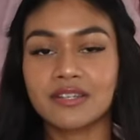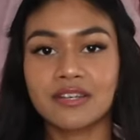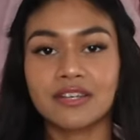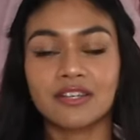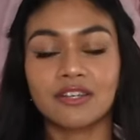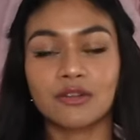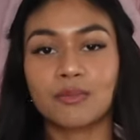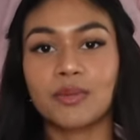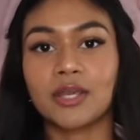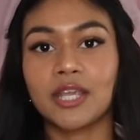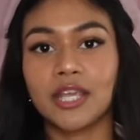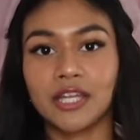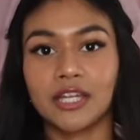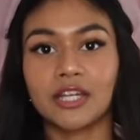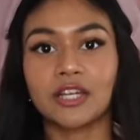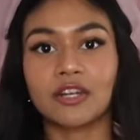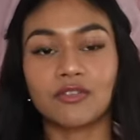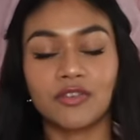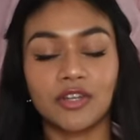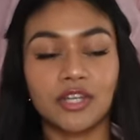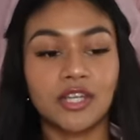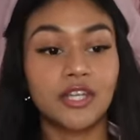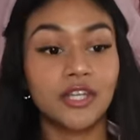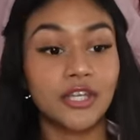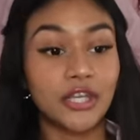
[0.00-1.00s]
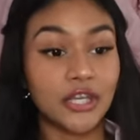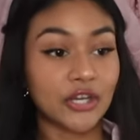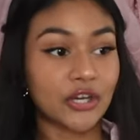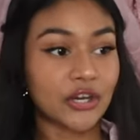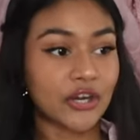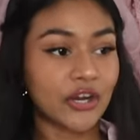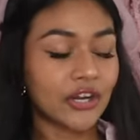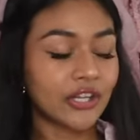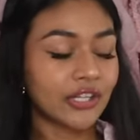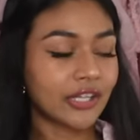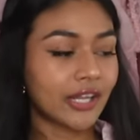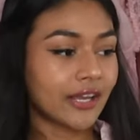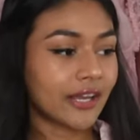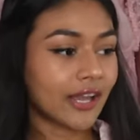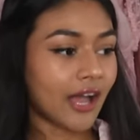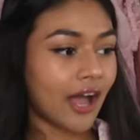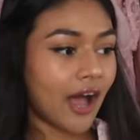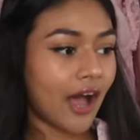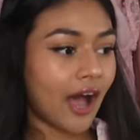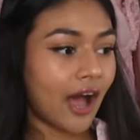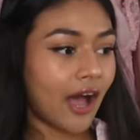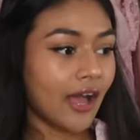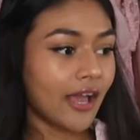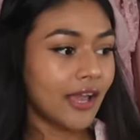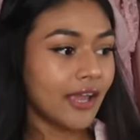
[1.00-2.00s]
in the beginning of the year. Like,
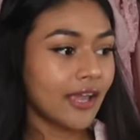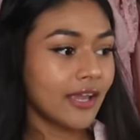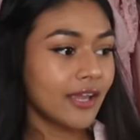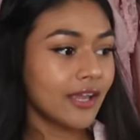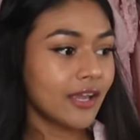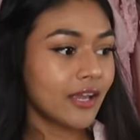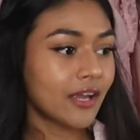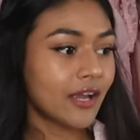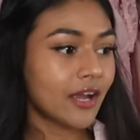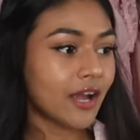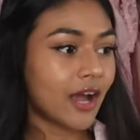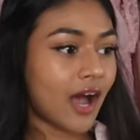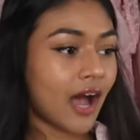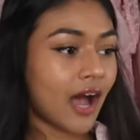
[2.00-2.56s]
I